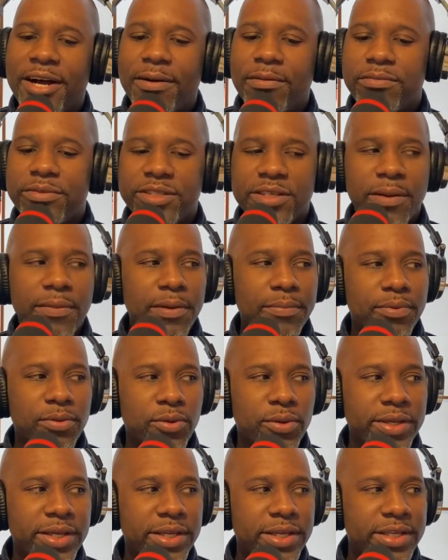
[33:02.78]
some
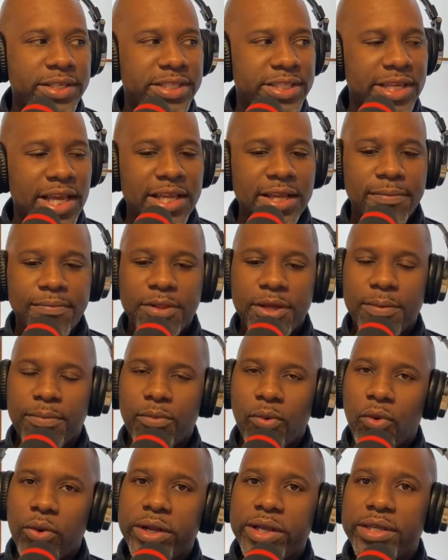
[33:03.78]
employees set up their
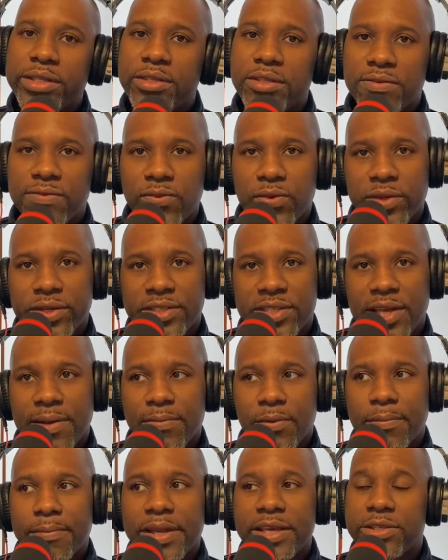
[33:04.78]
mortgages, for
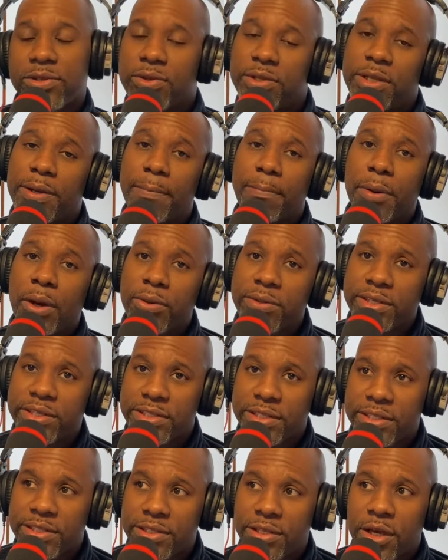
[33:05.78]
example, based on their
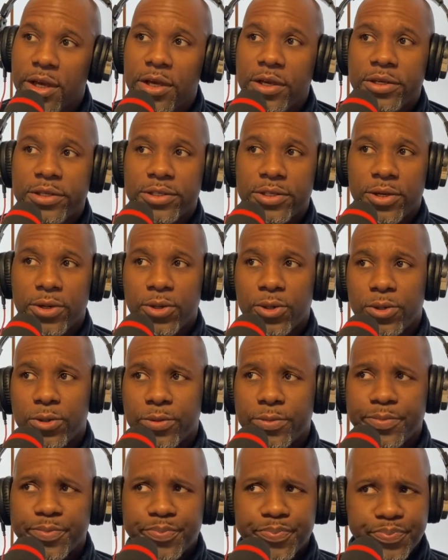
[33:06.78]
bonuses.
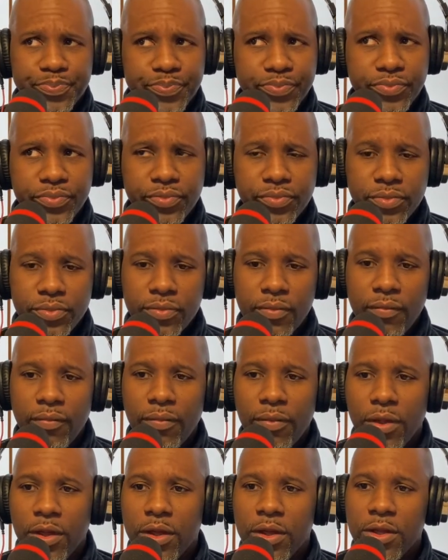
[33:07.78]
So
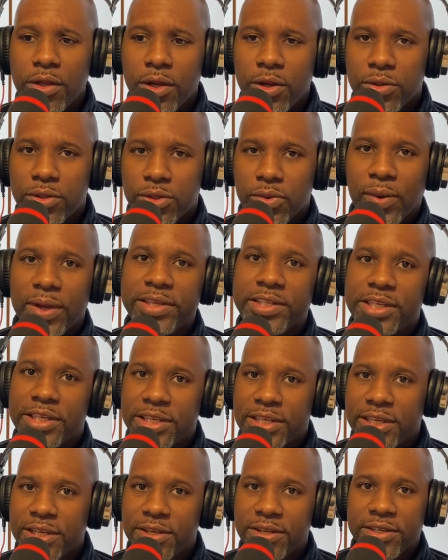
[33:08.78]
twice a
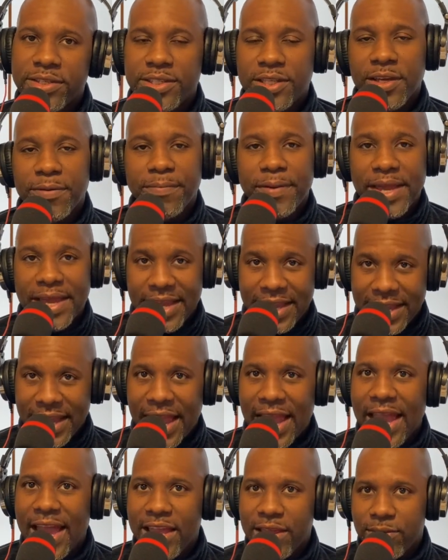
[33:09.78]
year, instead of paying
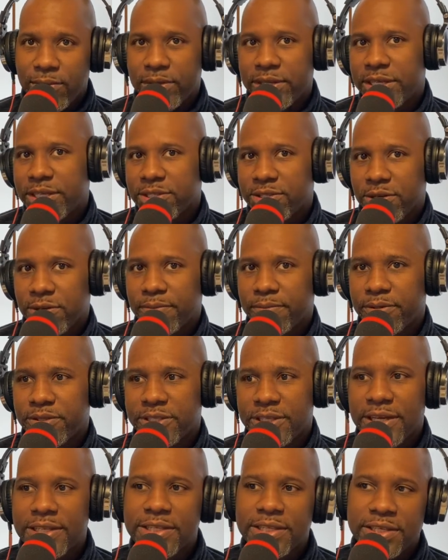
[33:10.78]
annually a certain
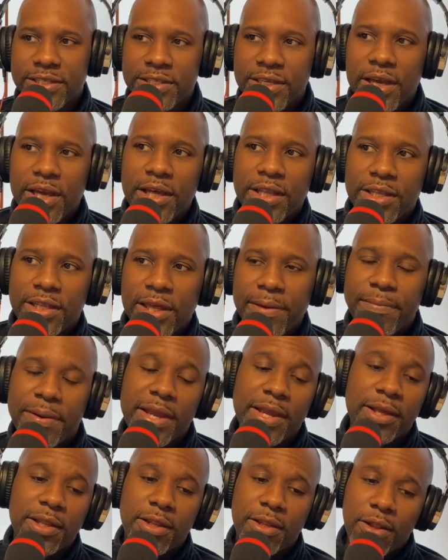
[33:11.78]
percentage, they
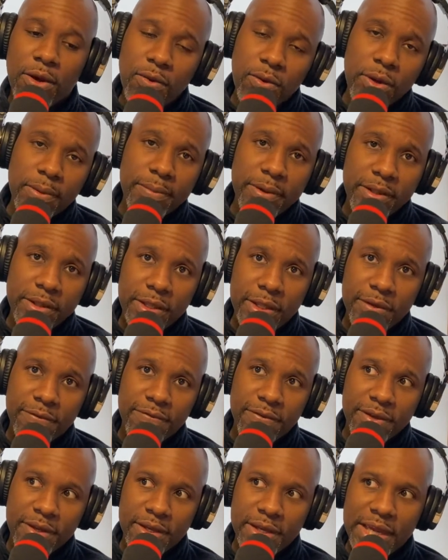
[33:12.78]
pay a lower monthly
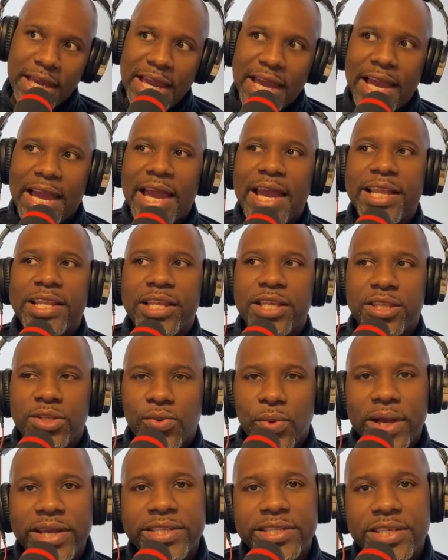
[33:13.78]
fee. And then
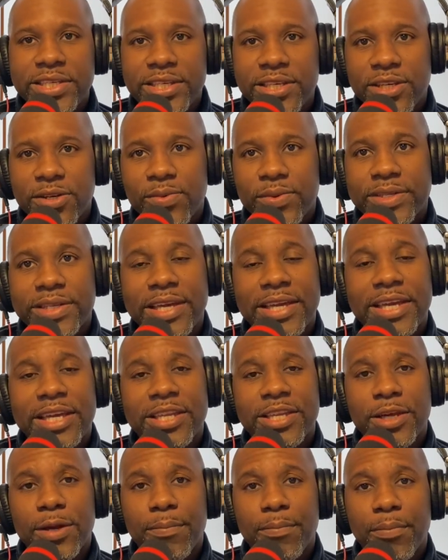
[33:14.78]
twice a year, when they
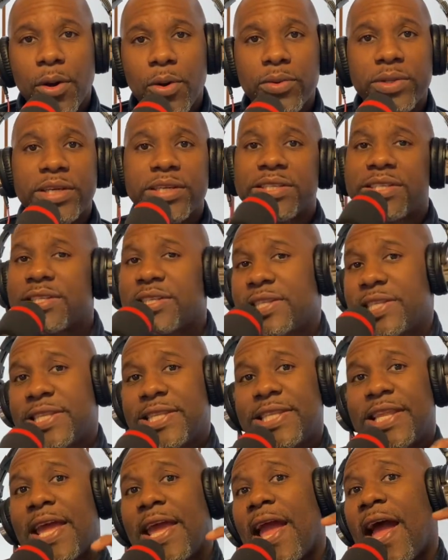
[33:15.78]
get their bonus,
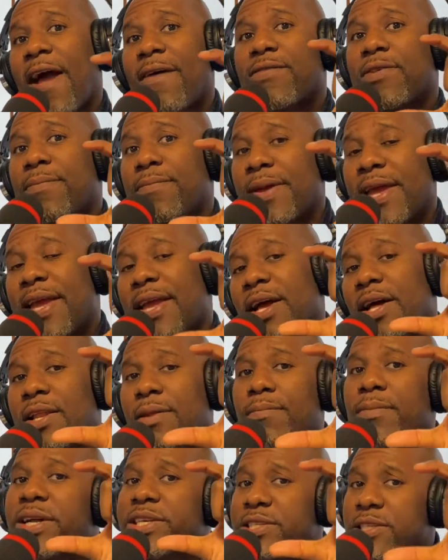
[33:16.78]
they have to pay a
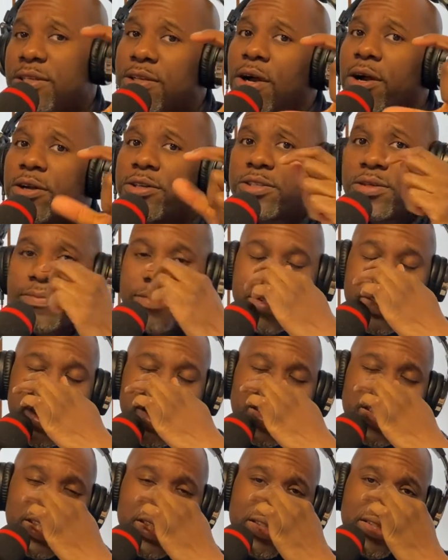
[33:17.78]
much larger
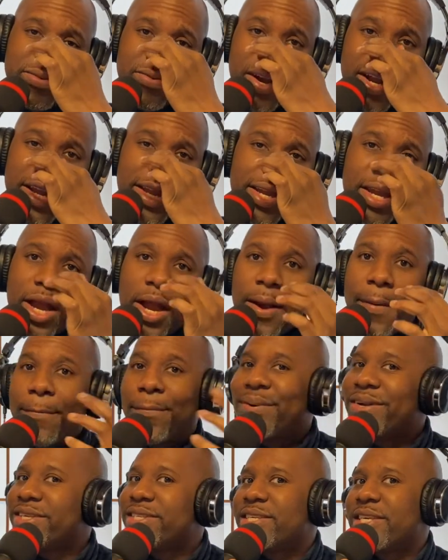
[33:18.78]
percentage, right?
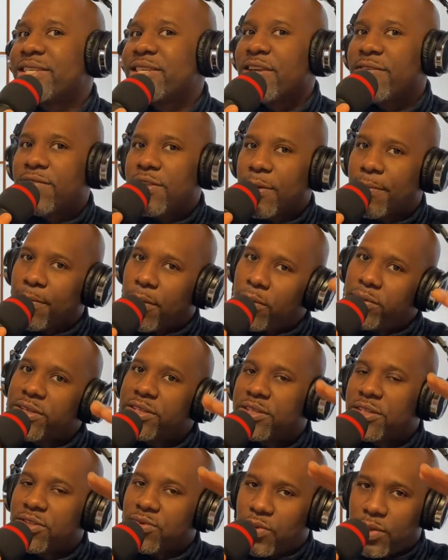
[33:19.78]
But since if their
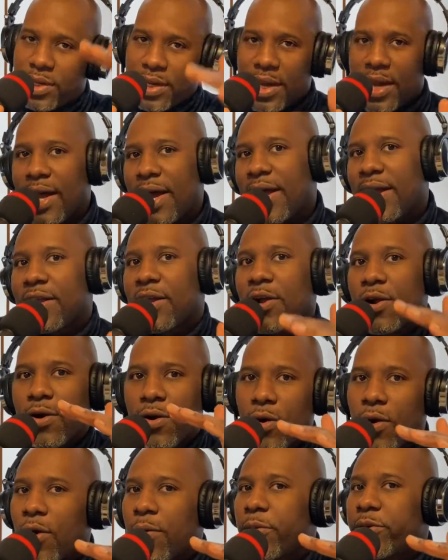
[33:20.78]
bonuses were cut
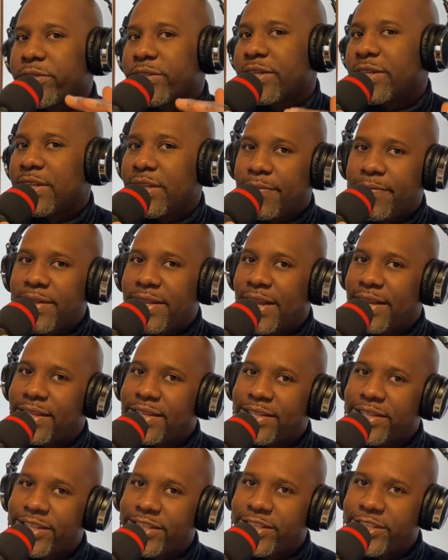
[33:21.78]
or almost
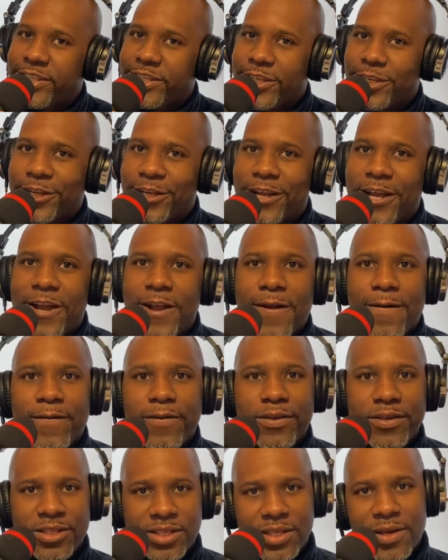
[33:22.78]
eliminated this year,
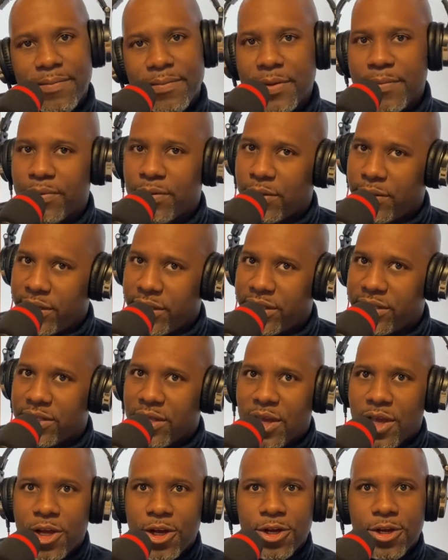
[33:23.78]
some employees
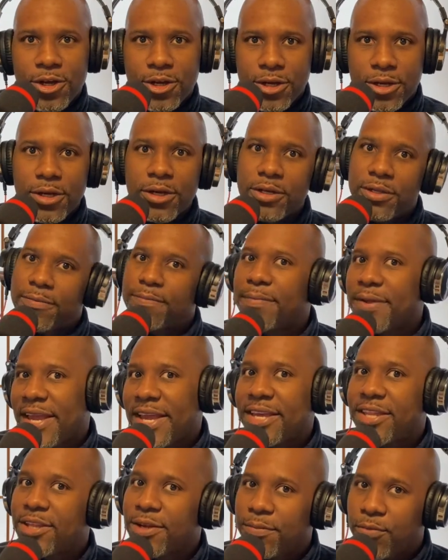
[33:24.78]
couldn't
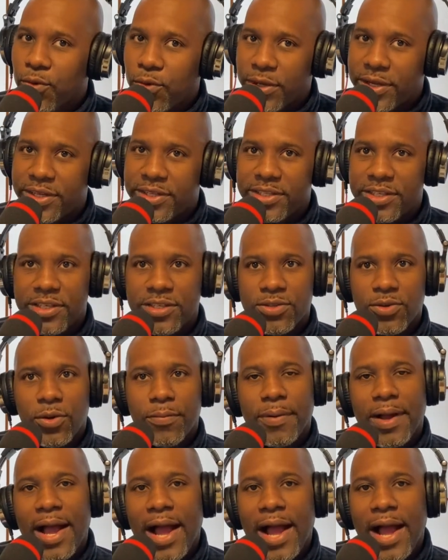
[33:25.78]
pay their mortgages or